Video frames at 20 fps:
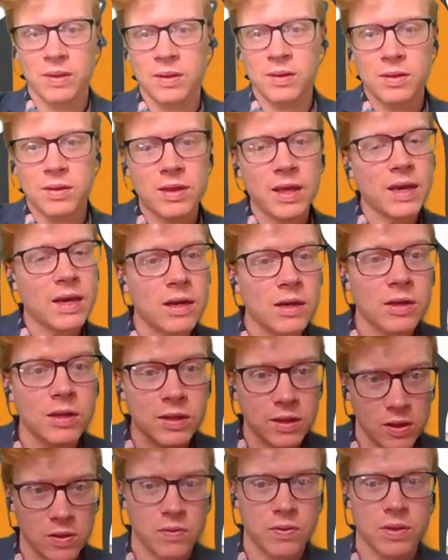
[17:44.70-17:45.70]
take a look at
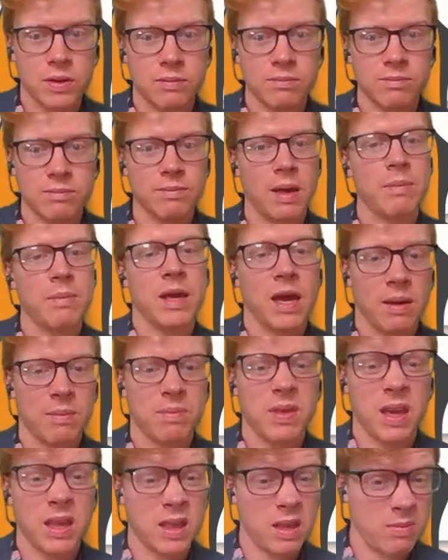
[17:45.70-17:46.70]
those and maybe
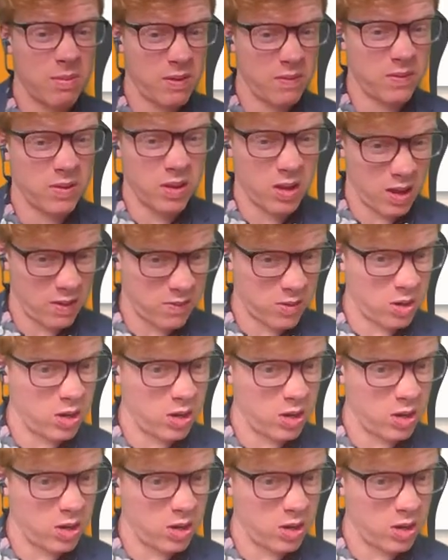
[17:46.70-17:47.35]
update them if